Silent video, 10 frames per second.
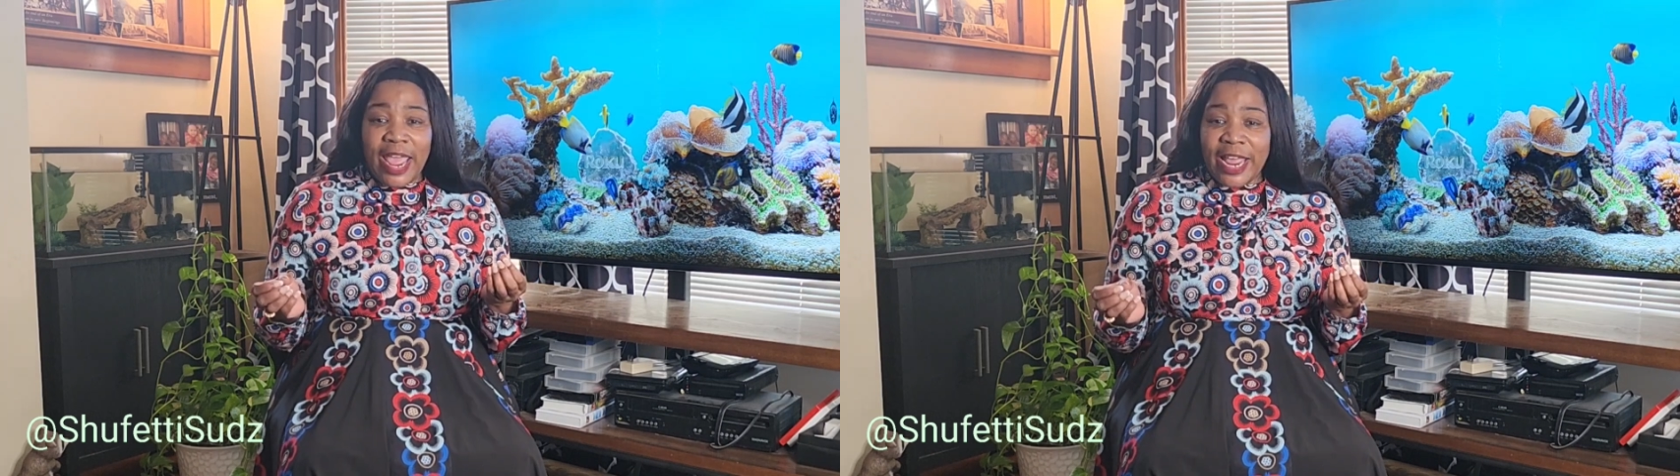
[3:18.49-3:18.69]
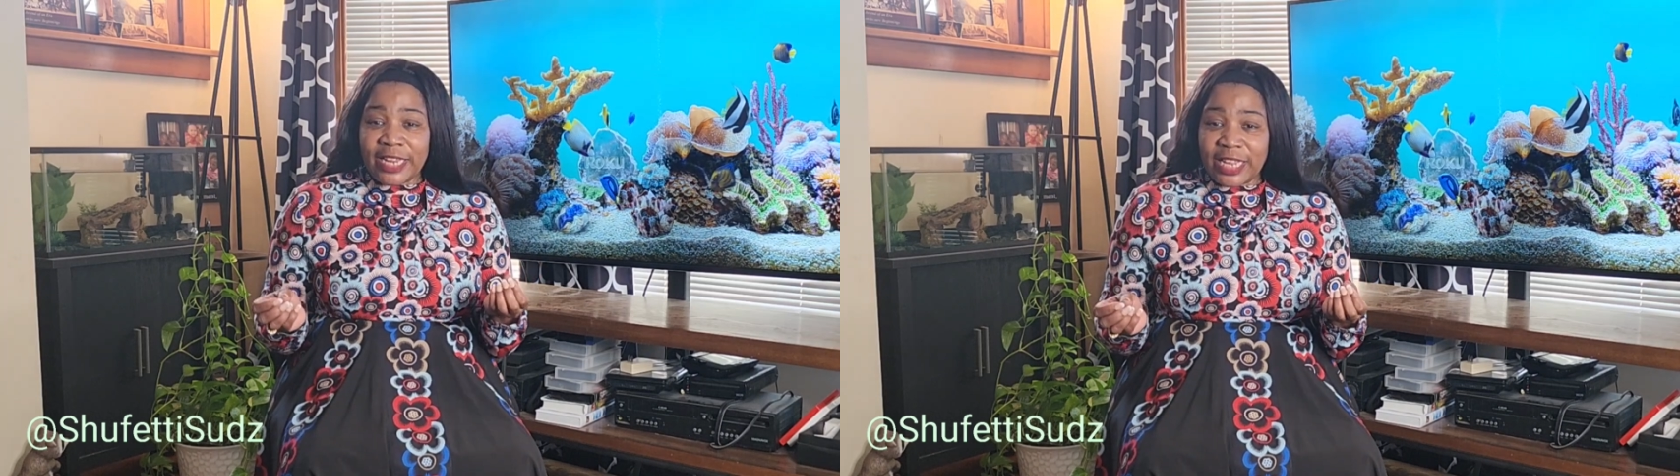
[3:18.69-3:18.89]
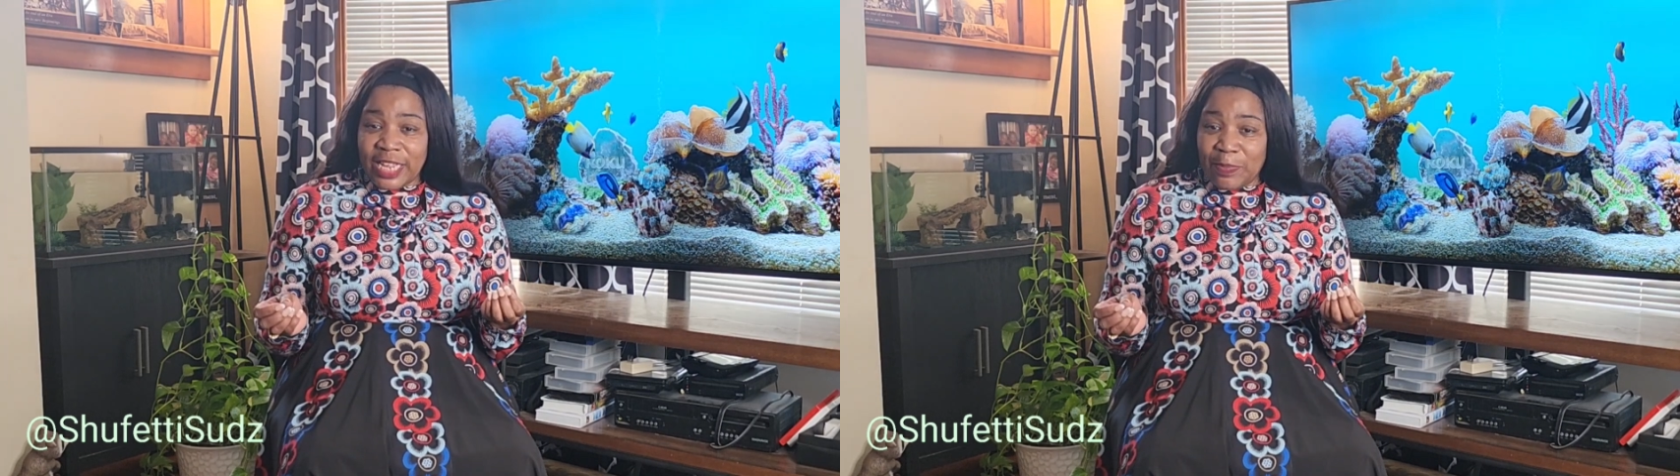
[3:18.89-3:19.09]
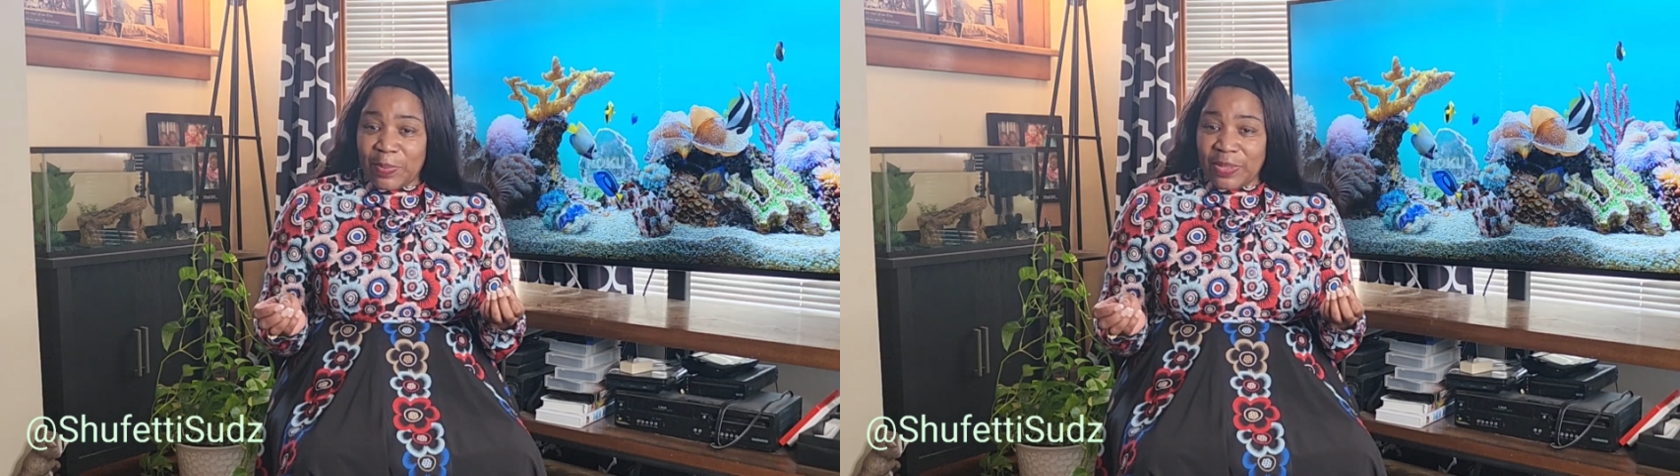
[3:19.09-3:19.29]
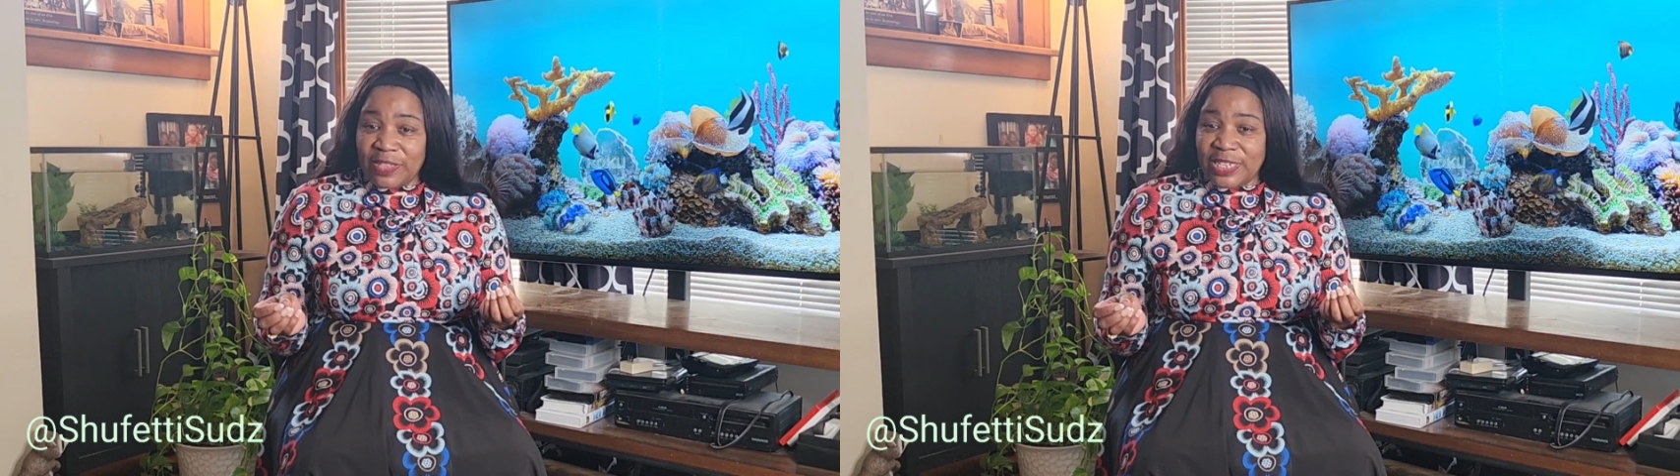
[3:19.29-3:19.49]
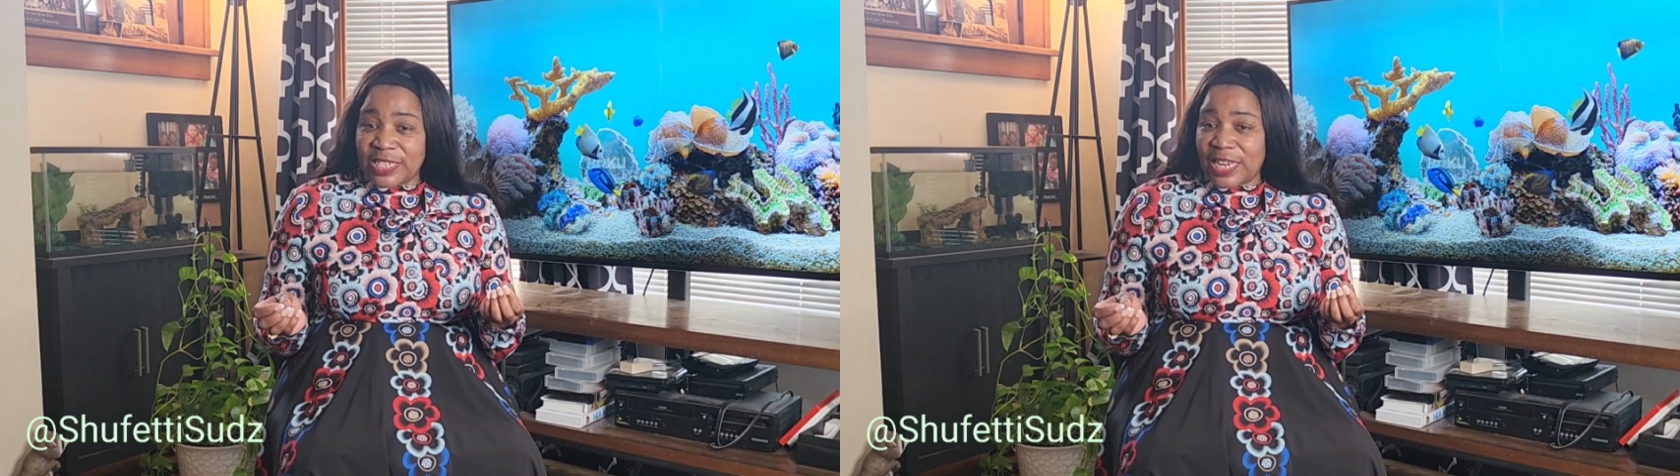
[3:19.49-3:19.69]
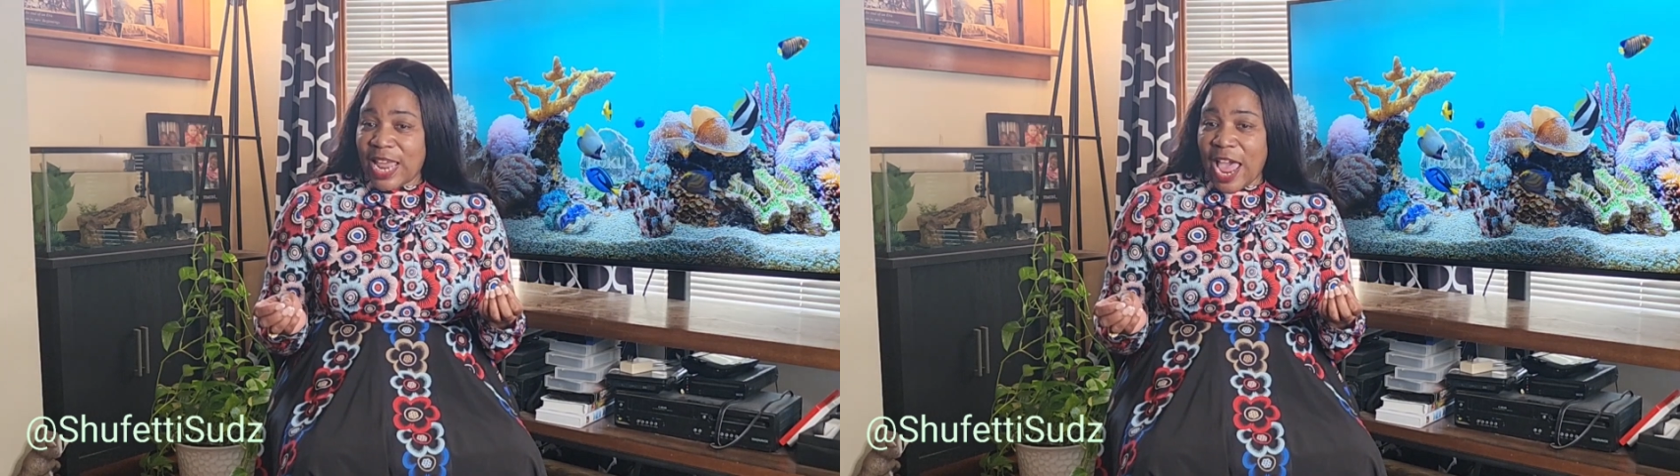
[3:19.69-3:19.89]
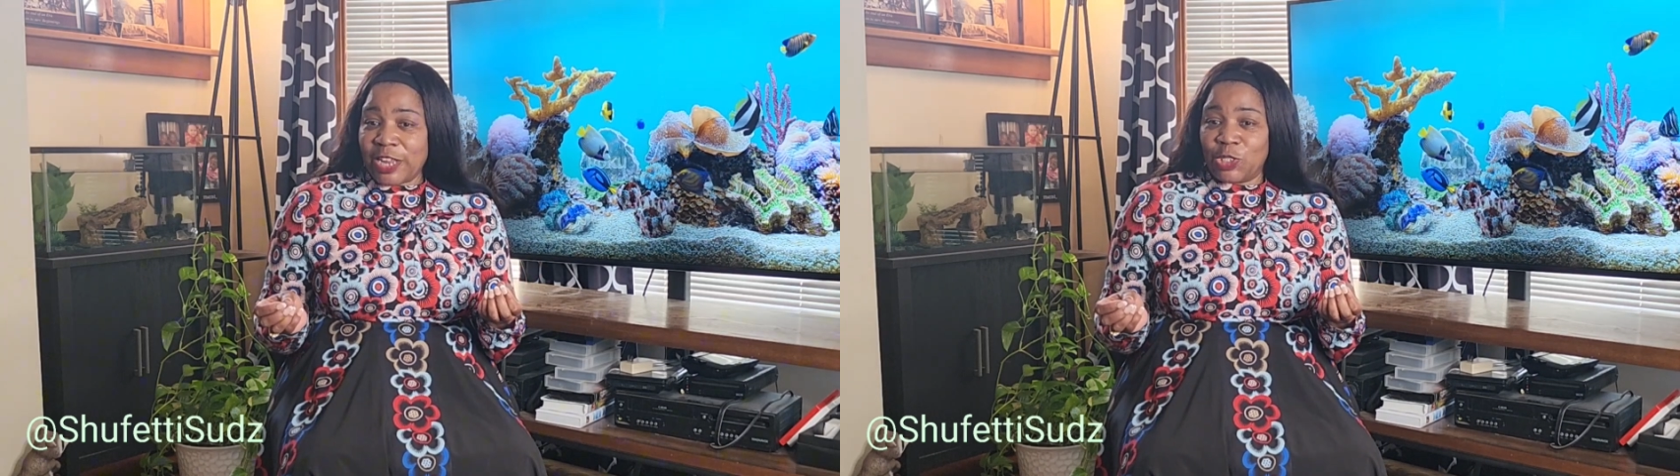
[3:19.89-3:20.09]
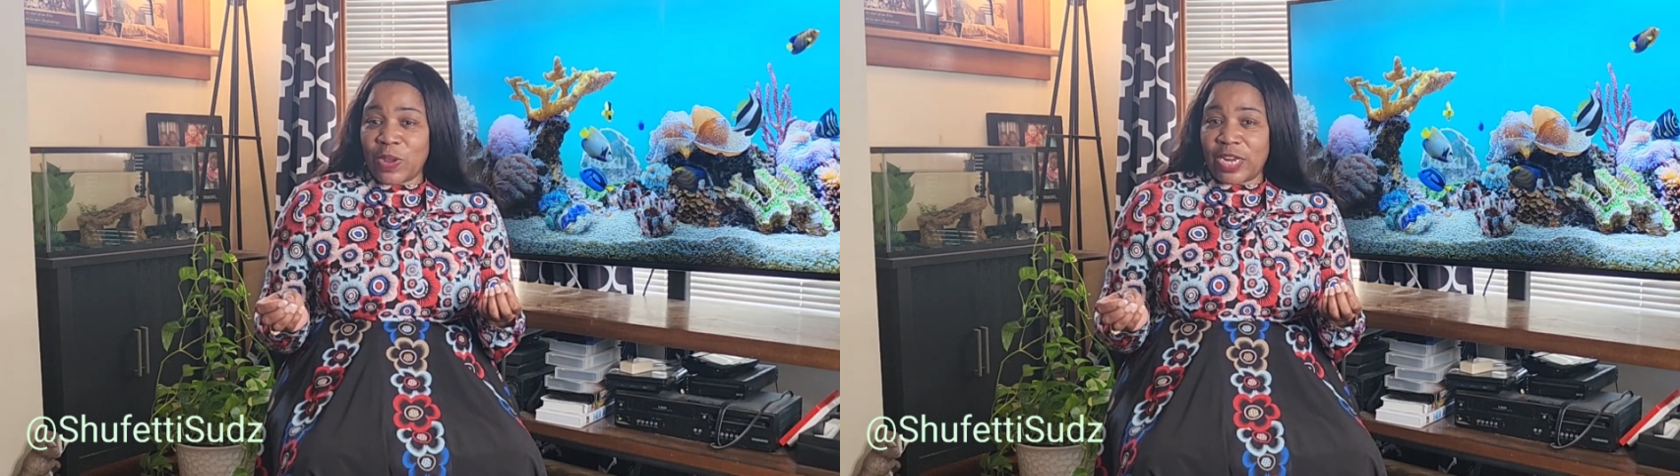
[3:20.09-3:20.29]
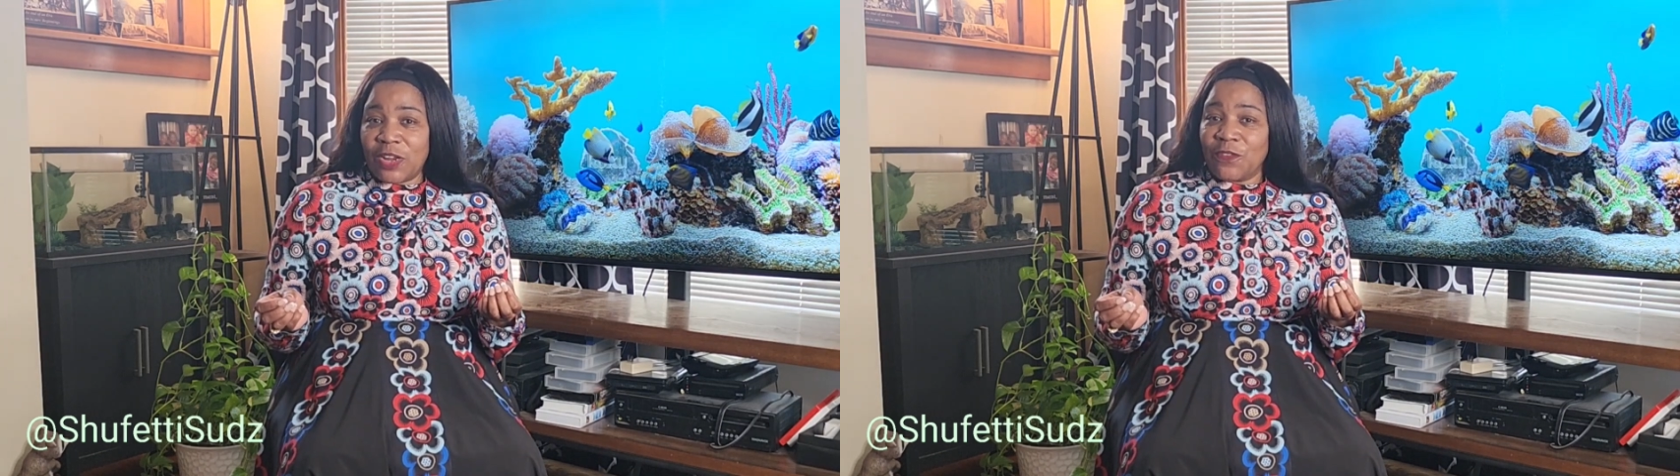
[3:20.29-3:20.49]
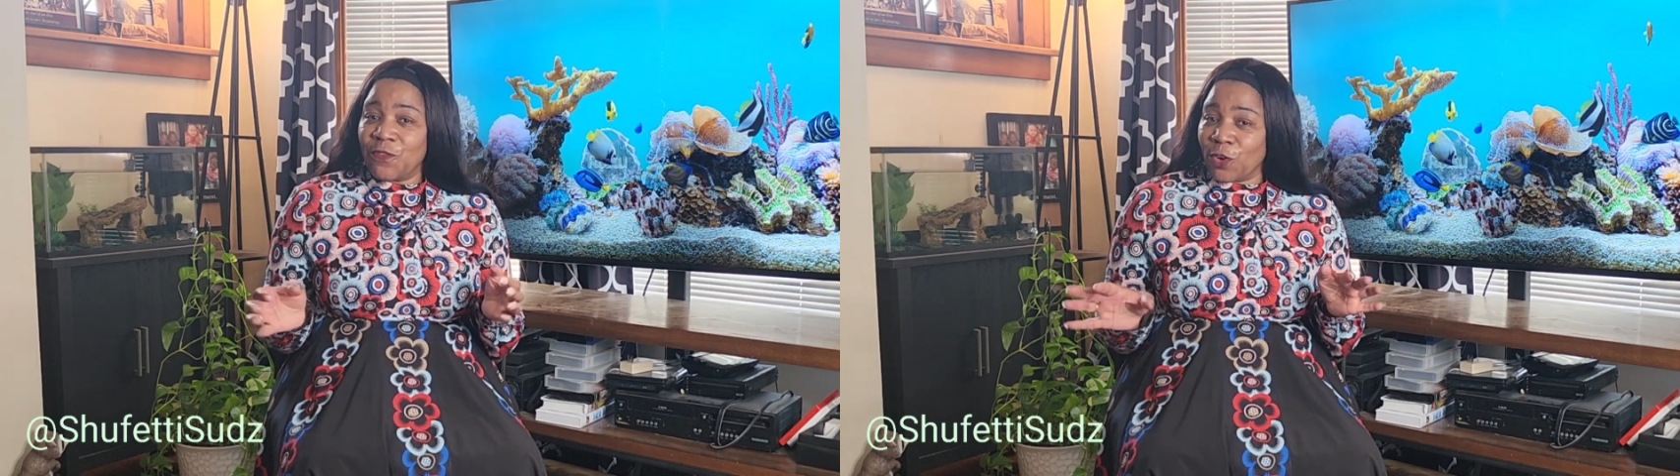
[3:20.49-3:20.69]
and keeping the skin hydrated